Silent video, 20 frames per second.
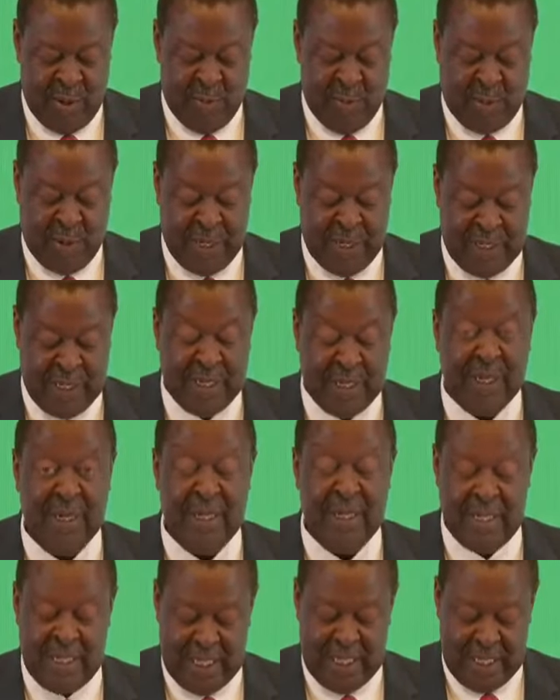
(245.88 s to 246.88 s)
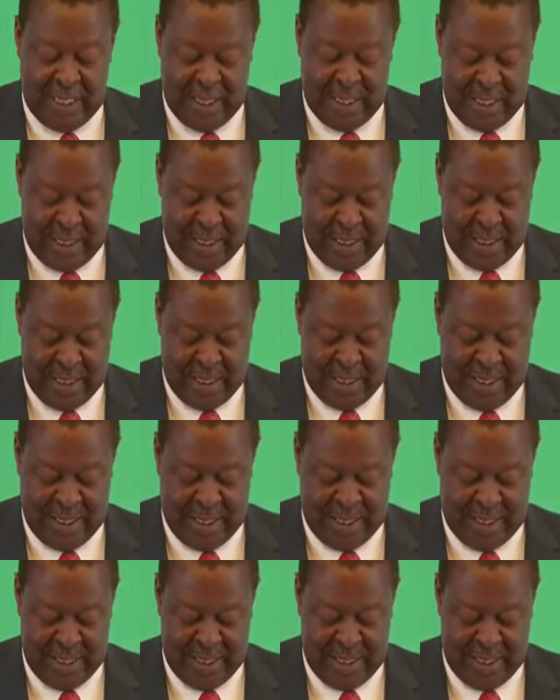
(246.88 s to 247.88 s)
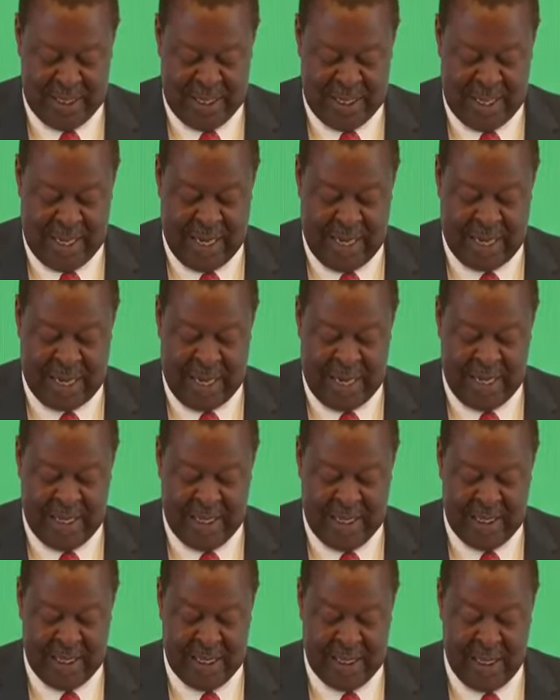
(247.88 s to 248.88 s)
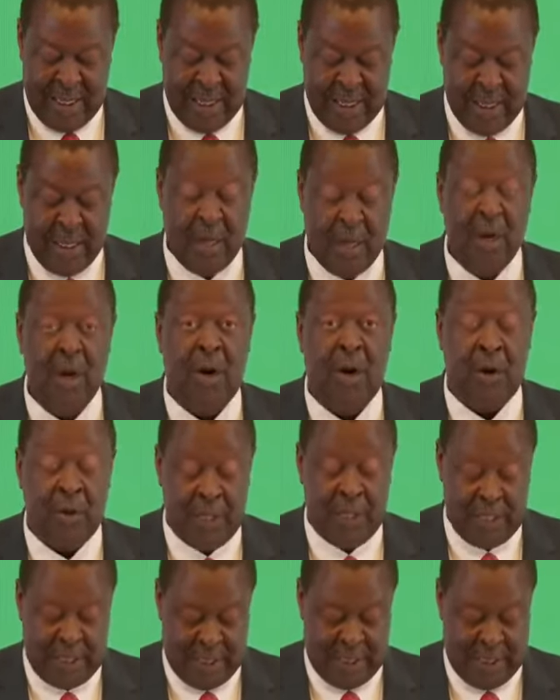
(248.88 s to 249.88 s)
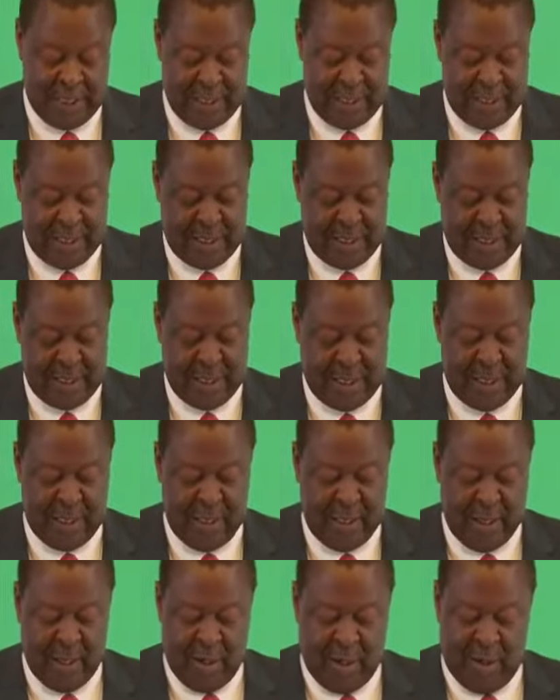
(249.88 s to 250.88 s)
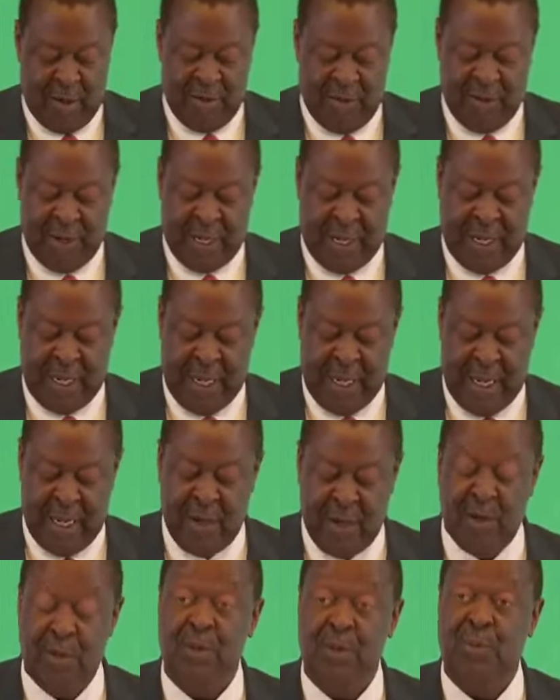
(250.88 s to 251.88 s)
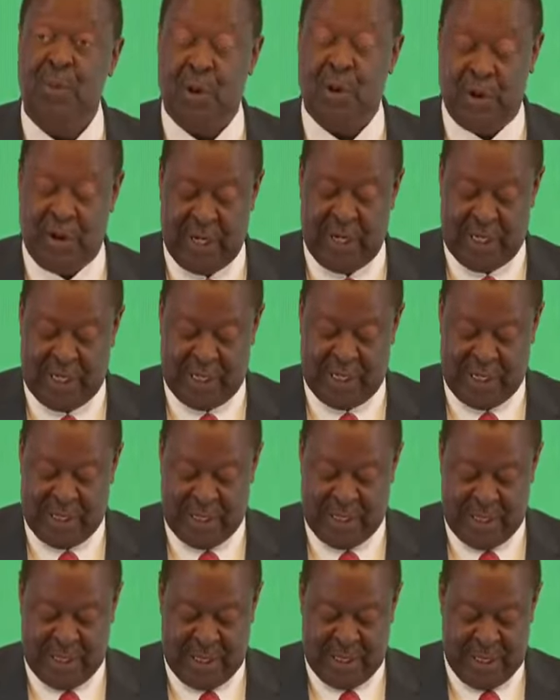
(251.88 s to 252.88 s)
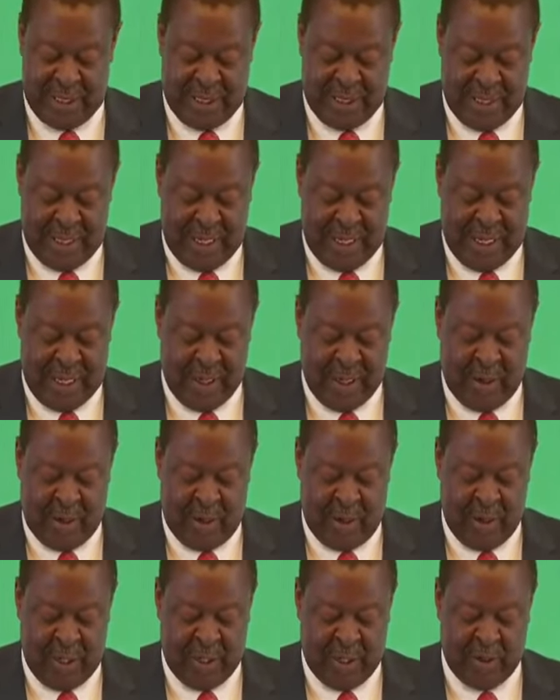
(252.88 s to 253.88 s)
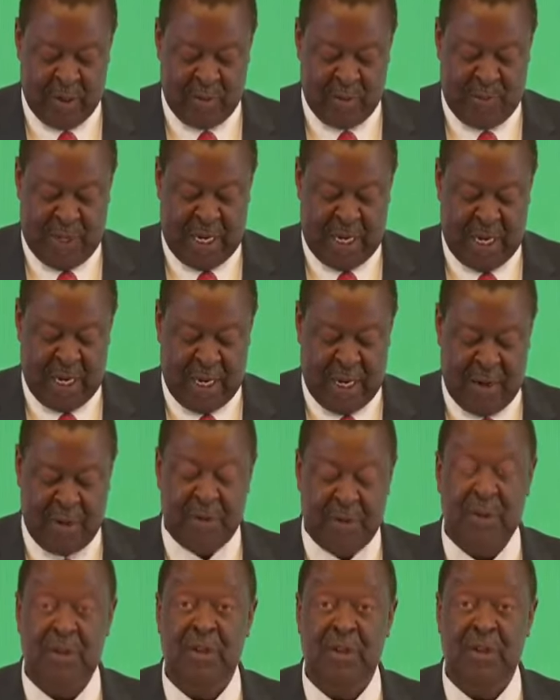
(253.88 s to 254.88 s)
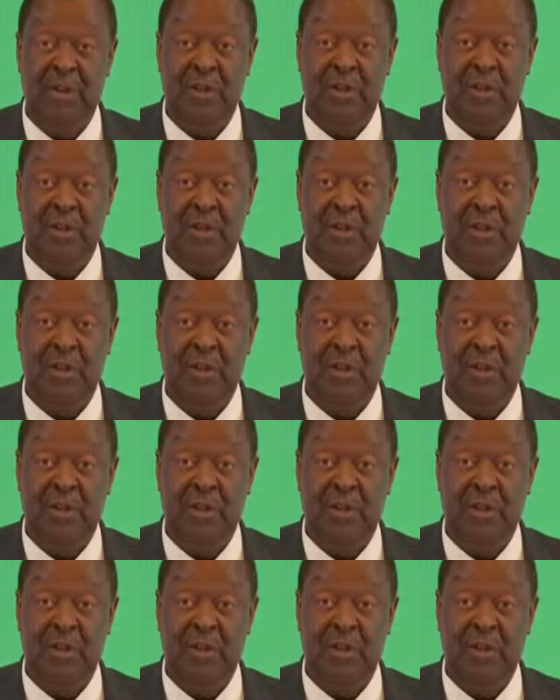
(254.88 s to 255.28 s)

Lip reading: we presently need a candid audit of the AU's progress in order to spur our renewal